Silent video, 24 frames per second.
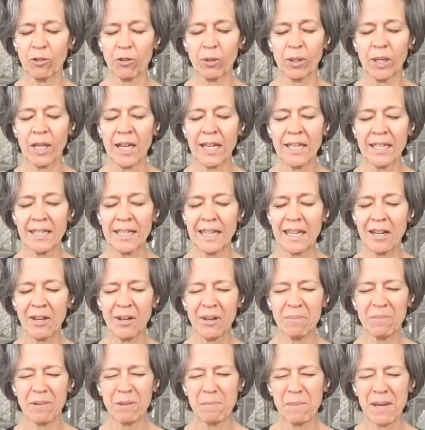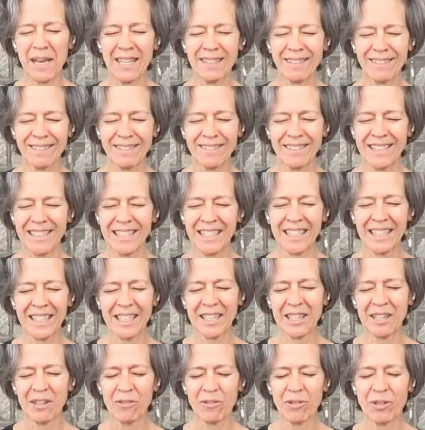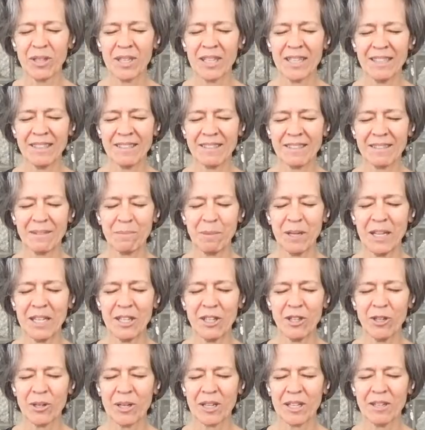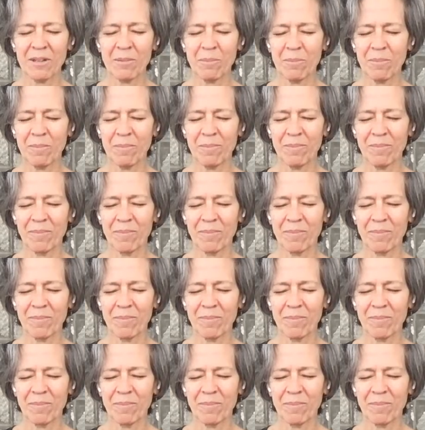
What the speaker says: So lying down, the best for this, but you can